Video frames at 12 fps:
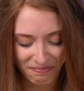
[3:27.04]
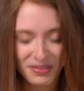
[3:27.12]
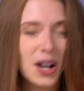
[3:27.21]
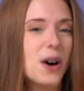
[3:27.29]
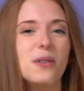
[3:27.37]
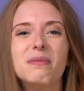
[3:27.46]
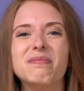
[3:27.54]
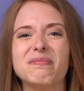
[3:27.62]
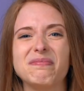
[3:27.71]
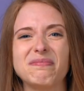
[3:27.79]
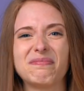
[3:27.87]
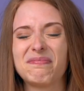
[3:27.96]
No,
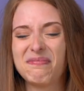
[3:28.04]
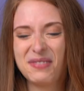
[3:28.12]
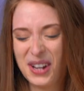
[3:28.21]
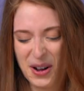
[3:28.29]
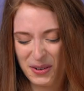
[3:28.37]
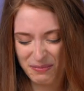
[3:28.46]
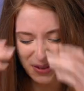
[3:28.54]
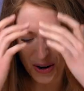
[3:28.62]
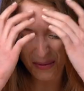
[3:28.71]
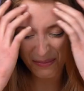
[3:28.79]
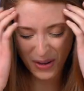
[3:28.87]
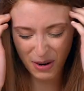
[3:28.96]
no,
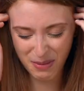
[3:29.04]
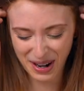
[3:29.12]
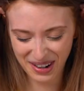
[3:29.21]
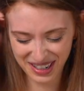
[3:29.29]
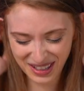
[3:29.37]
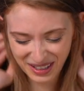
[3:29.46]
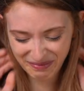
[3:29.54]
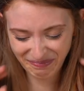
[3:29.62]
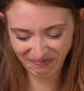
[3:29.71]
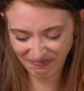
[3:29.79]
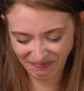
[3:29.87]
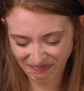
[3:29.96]
no, no berries.
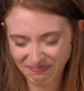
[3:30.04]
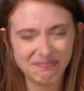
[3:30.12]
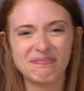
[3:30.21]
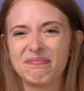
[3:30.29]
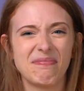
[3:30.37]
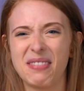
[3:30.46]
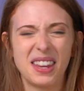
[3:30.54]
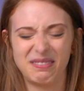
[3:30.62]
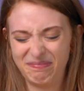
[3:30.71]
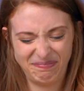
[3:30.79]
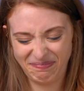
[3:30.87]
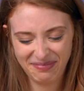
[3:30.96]
Mm-mm.
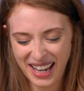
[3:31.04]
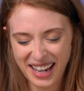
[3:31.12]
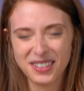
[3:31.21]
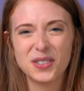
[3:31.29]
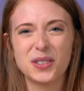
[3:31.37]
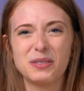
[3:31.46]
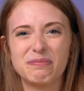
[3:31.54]
Next.